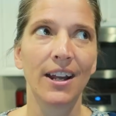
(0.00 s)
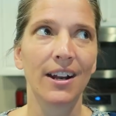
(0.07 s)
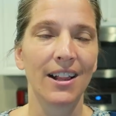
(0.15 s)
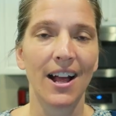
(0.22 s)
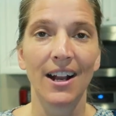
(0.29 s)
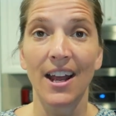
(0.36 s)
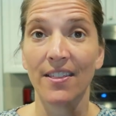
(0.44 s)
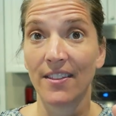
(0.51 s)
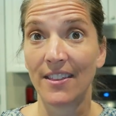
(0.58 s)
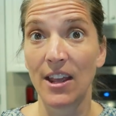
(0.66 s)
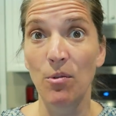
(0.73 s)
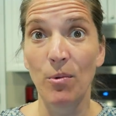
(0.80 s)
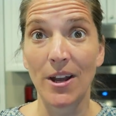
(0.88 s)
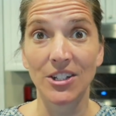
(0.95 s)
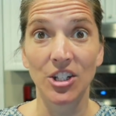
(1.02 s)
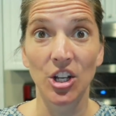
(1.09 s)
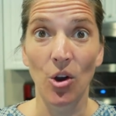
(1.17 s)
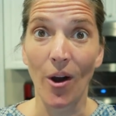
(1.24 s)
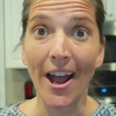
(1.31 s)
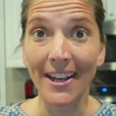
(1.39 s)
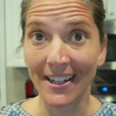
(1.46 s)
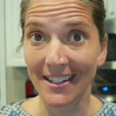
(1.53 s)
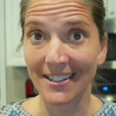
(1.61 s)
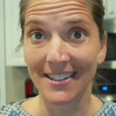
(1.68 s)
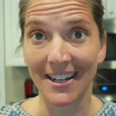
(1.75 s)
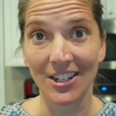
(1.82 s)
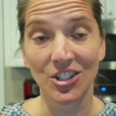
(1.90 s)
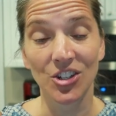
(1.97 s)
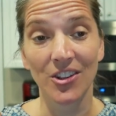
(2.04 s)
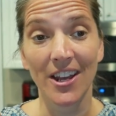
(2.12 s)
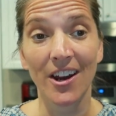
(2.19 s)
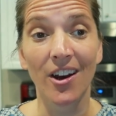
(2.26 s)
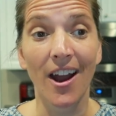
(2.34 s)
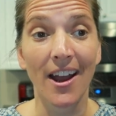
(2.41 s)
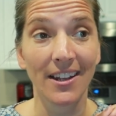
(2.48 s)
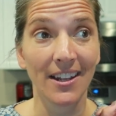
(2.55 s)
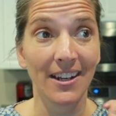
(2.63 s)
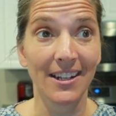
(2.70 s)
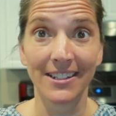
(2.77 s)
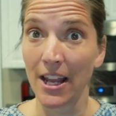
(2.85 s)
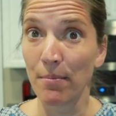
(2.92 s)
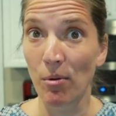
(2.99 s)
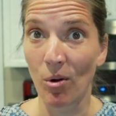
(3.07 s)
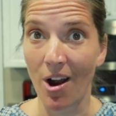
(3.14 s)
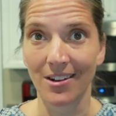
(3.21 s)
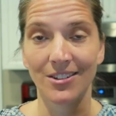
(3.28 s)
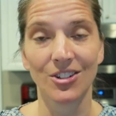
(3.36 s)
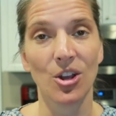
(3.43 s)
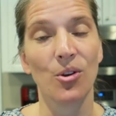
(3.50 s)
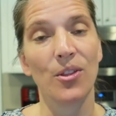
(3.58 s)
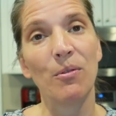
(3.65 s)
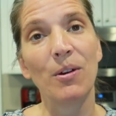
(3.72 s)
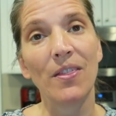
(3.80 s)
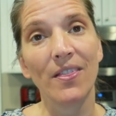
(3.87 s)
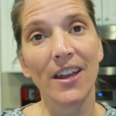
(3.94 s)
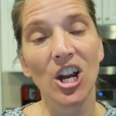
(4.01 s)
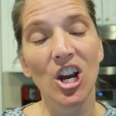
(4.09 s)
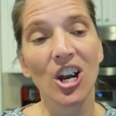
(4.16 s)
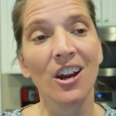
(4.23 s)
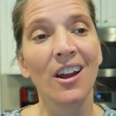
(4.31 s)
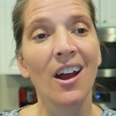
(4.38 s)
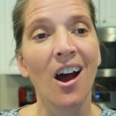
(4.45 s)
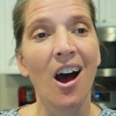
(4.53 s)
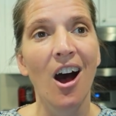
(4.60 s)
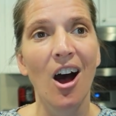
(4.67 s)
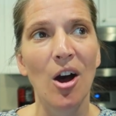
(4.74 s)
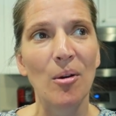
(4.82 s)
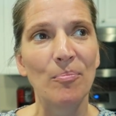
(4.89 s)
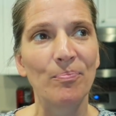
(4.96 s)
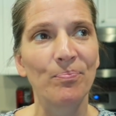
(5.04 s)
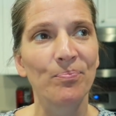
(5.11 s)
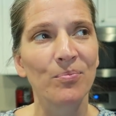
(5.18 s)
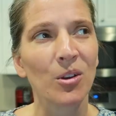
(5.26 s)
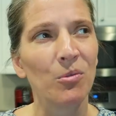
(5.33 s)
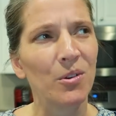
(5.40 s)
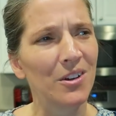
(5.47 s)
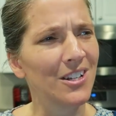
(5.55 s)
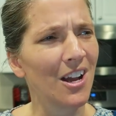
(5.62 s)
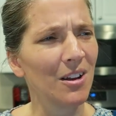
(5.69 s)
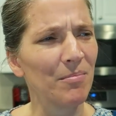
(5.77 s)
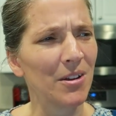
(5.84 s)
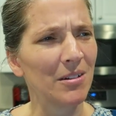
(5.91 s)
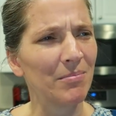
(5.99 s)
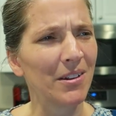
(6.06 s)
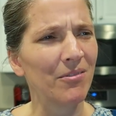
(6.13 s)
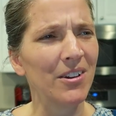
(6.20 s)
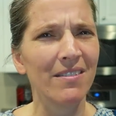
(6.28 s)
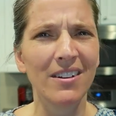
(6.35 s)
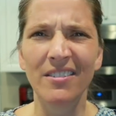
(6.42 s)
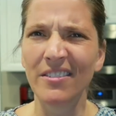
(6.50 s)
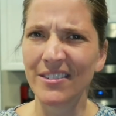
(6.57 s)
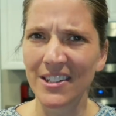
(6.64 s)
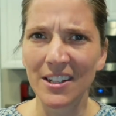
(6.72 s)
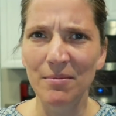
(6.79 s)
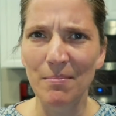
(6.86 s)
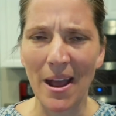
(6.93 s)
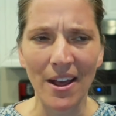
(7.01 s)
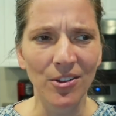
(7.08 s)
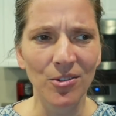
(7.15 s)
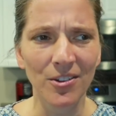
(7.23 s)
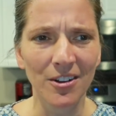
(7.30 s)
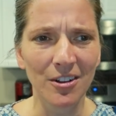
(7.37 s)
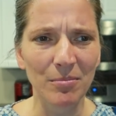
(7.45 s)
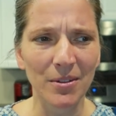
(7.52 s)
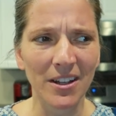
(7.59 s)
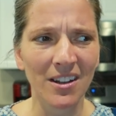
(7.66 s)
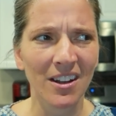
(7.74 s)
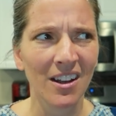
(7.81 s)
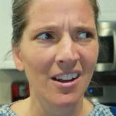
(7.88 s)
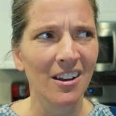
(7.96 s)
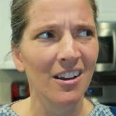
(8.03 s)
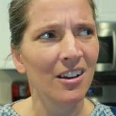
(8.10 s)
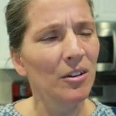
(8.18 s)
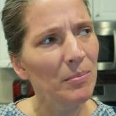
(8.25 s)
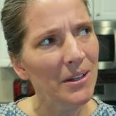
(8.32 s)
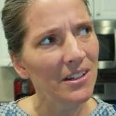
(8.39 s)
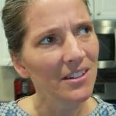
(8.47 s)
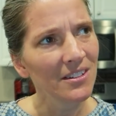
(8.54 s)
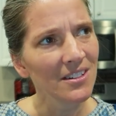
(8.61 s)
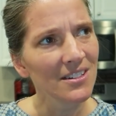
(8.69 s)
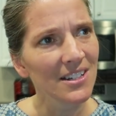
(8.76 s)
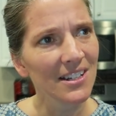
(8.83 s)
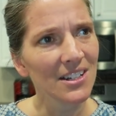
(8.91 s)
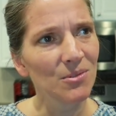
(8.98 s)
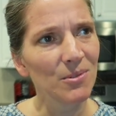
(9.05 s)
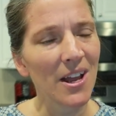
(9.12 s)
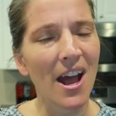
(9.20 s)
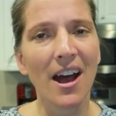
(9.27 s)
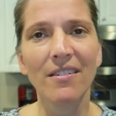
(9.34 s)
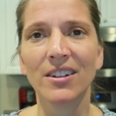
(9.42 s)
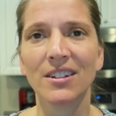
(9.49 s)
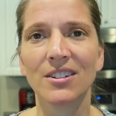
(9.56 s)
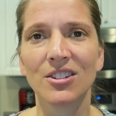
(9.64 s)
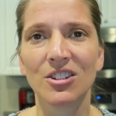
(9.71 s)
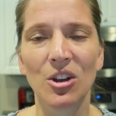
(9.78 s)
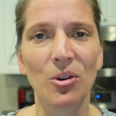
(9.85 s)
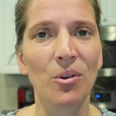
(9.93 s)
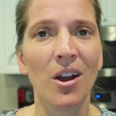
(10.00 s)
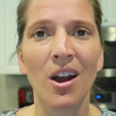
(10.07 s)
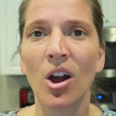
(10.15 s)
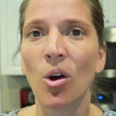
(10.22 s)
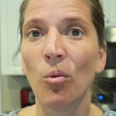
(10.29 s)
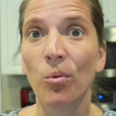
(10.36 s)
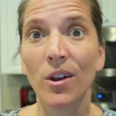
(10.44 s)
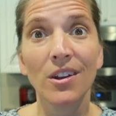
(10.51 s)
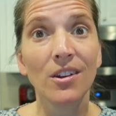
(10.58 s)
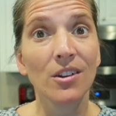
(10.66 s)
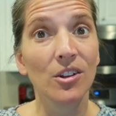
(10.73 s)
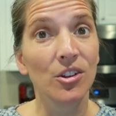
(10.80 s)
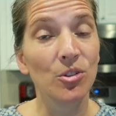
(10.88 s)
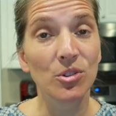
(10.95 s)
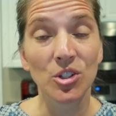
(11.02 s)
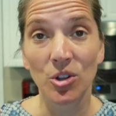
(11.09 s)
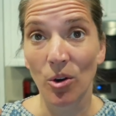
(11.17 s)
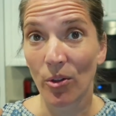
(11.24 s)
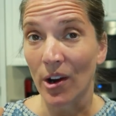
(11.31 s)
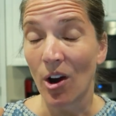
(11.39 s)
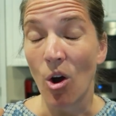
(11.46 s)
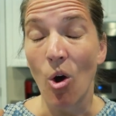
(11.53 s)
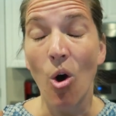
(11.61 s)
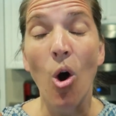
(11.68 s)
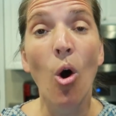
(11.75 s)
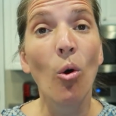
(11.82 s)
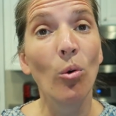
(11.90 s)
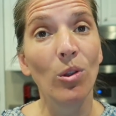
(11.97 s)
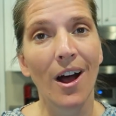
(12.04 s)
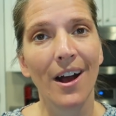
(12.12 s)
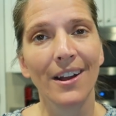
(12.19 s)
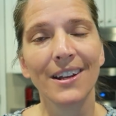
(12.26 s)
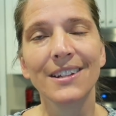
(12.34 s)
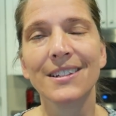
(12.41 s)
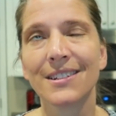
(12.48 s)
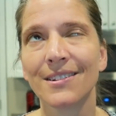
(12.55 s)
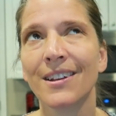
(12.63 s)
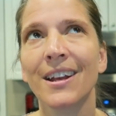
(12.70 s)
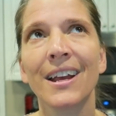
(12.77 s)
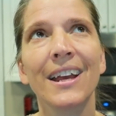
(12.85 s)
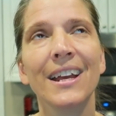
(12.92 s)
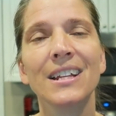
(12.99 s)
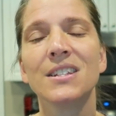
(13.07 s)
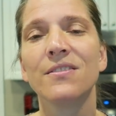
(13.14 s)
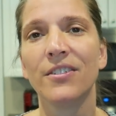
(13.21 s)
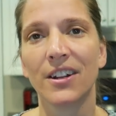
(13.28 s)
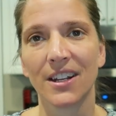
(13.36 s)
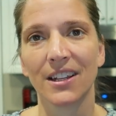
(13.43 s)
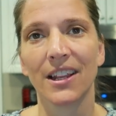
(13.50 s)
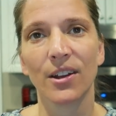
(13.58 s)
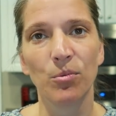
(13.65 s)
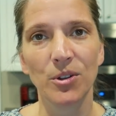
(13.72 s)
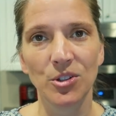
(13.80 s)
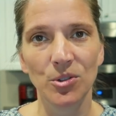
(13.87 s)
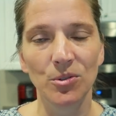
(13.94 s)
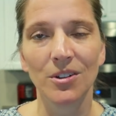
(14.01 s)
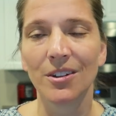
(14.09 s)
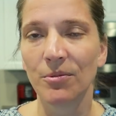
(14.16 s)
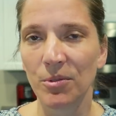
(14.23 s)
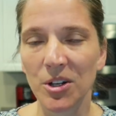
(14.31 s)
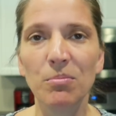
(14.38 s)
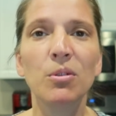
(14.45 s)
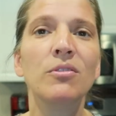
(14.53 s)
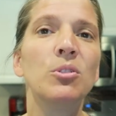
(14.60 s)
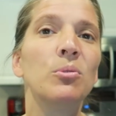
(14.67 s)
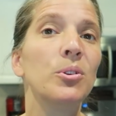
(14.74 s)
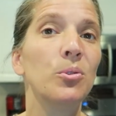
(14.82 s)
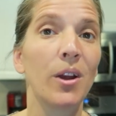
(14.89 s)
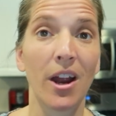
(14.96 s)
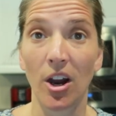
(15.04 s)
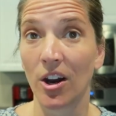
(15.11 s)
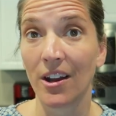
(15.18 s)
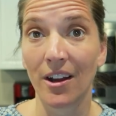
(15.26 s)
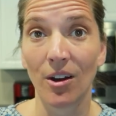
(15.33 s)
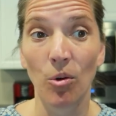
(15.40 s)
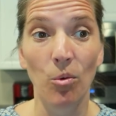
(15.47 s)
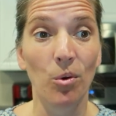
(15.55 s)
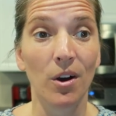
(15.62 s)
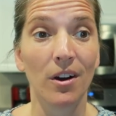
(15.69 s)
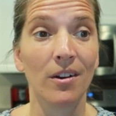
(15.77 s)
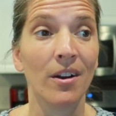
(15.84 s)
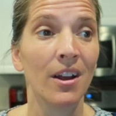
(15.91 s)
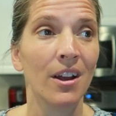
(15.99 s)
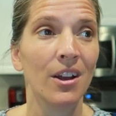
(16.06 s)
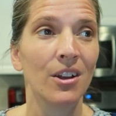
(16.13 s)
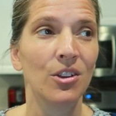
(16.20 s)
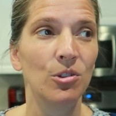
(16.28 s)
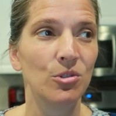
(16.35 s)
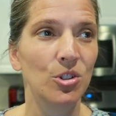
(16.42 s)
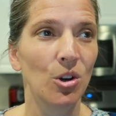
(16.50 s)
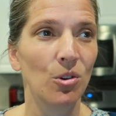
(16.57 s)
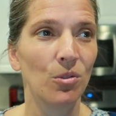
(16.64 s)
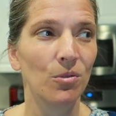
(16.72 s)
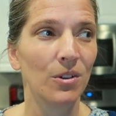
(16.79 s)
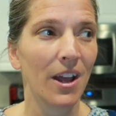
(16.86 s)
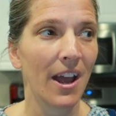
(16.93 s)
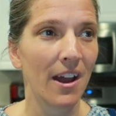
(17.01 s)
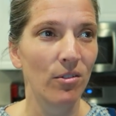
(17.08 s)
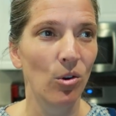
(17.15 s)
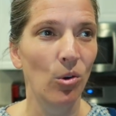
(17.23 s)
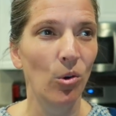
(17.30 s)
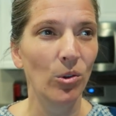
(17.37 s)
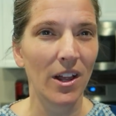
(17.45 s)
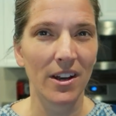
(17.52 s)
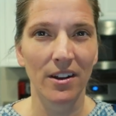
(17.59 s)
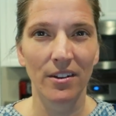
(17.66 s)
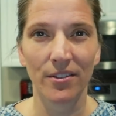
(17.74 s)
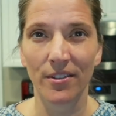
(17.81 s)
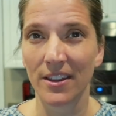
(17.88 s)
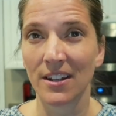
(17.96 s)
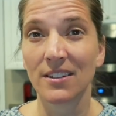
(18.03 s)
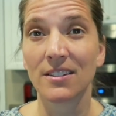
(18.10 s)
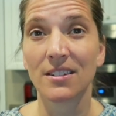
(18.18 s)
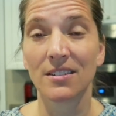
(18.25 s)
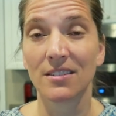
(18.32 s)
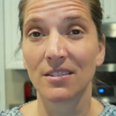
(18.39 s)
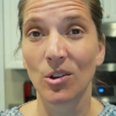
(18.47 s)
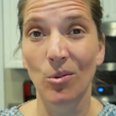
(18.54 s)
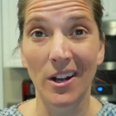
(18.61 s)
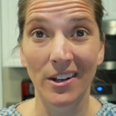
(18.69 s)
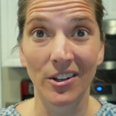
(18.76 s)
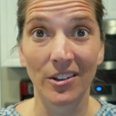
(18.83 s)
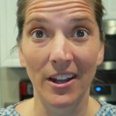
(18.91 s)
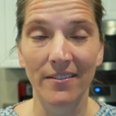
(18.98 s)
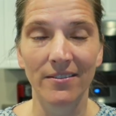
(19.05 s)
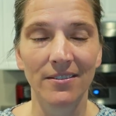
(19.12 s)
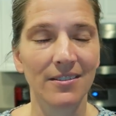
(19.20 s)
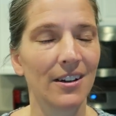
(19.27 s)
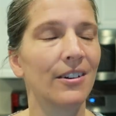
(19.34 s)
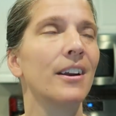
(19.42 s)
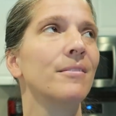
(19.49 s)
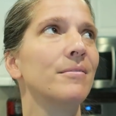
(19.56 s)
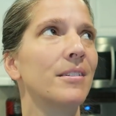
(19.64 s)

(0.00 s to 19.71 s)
nine o'clock, and then they went to go hiking today. So they are hiking in Table Rock. So they went there. Um, we were talking about, I'm like, we have never even taken Matthew there. And I'm like, oh my goodness, I guess we haven't. And so we used to go there a whole lot. It's, it's funny. Like we do, when you move to a new area or you don't have a whole lot of other things going on in your life or I,